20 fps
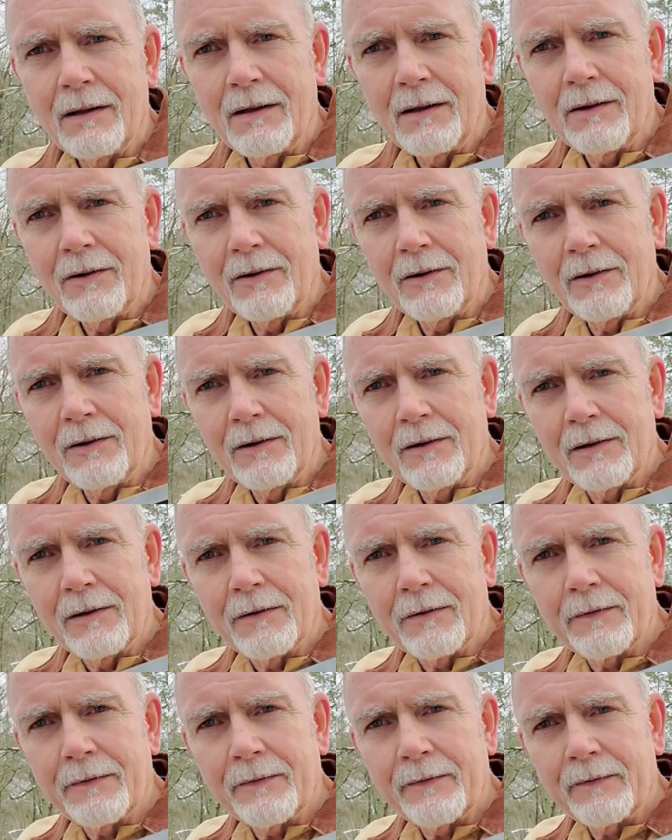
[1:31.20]

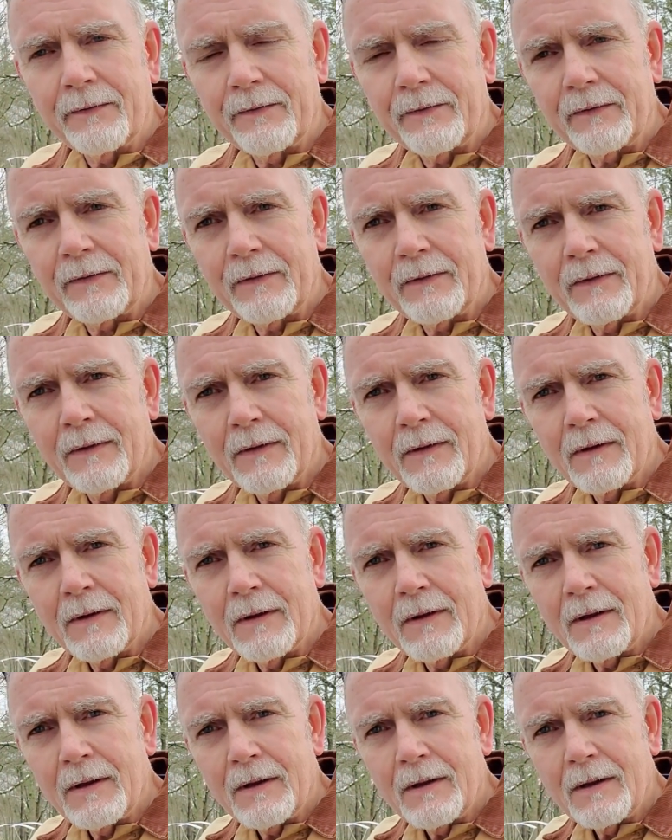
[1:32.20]

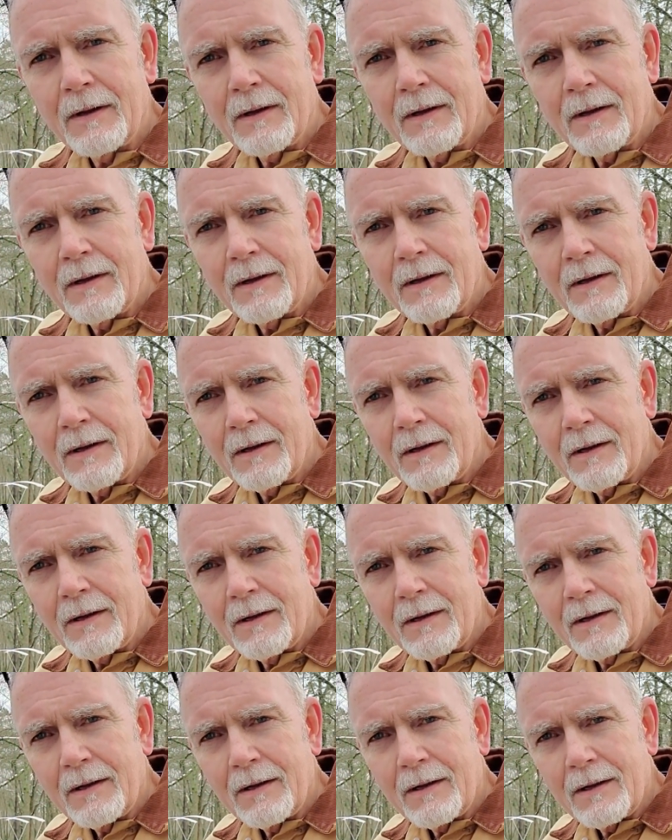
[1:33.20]

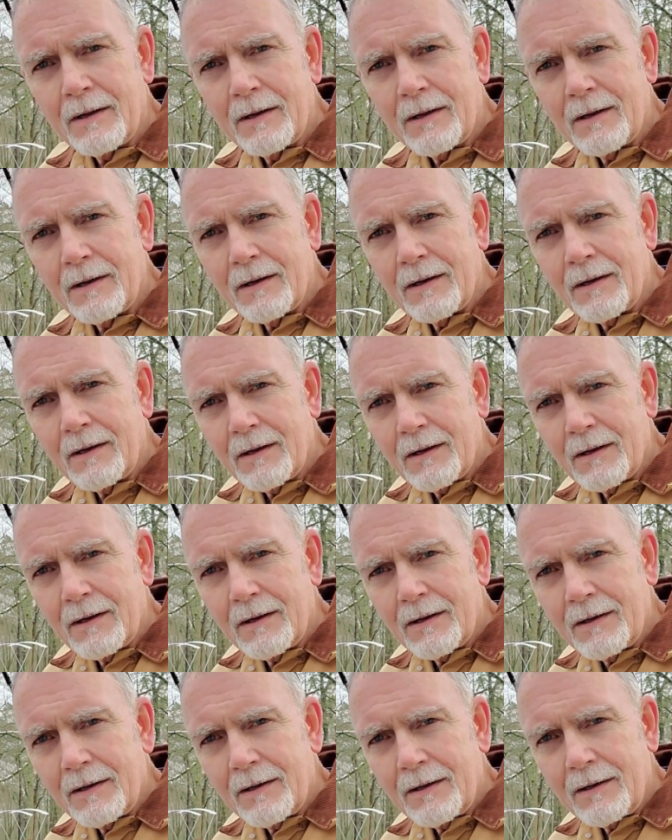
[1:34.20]

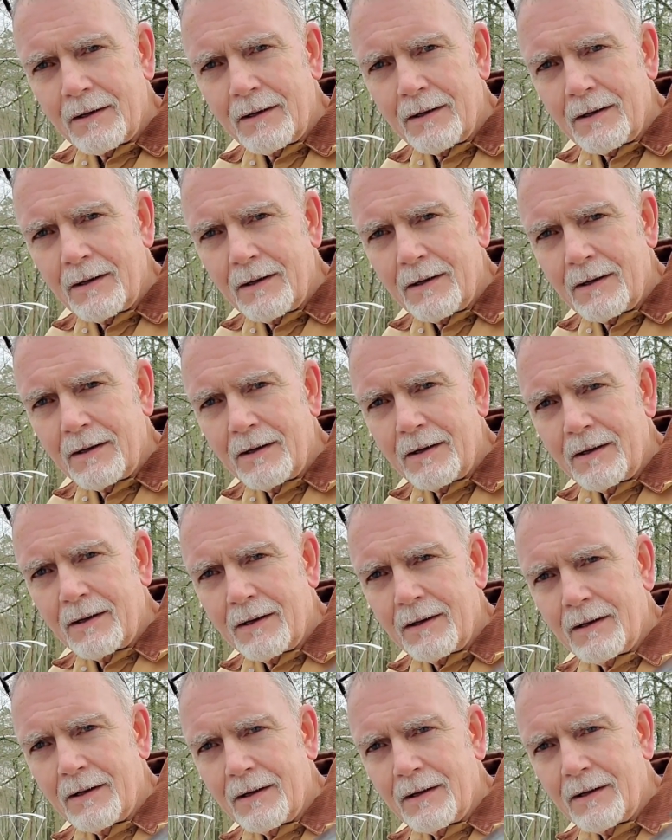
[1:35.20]

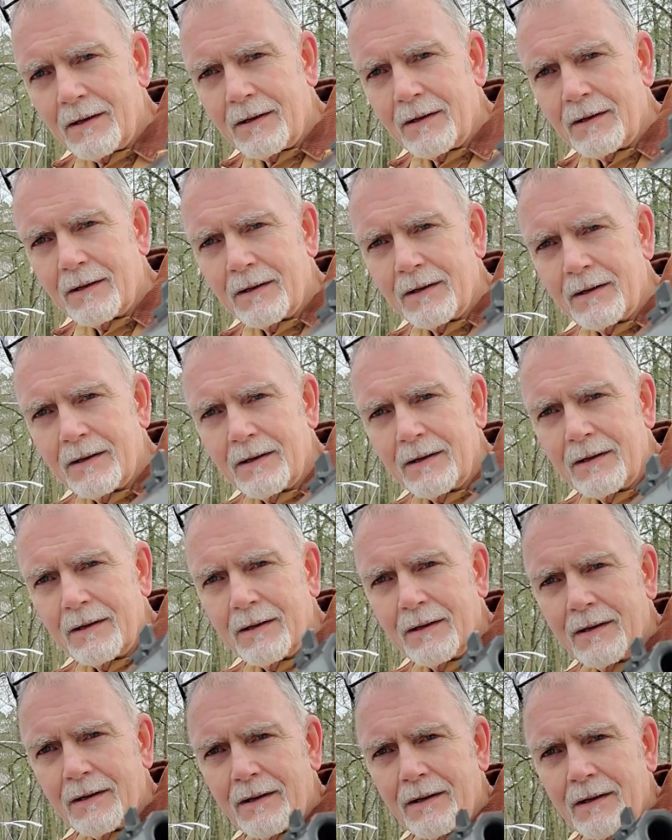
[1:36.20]

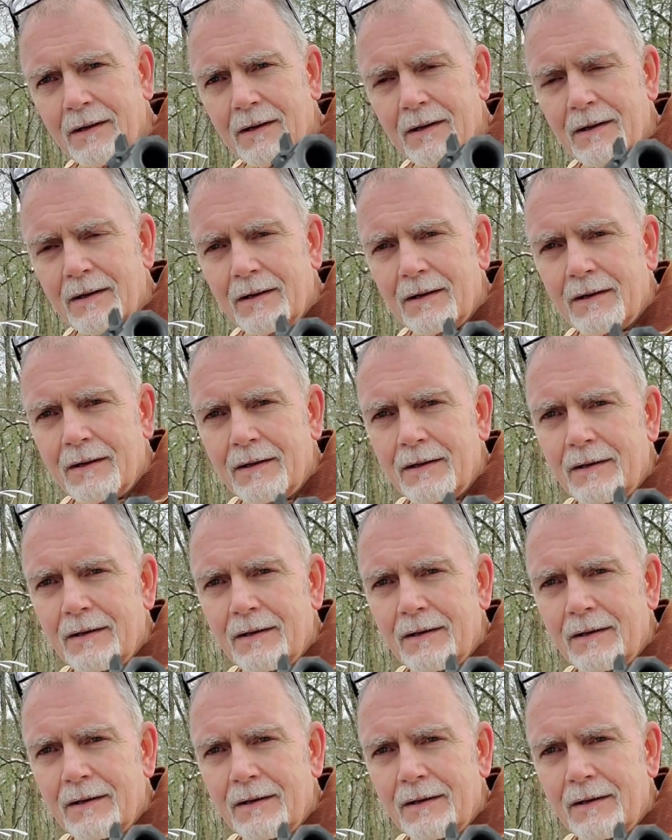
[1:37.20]
Nothing is said.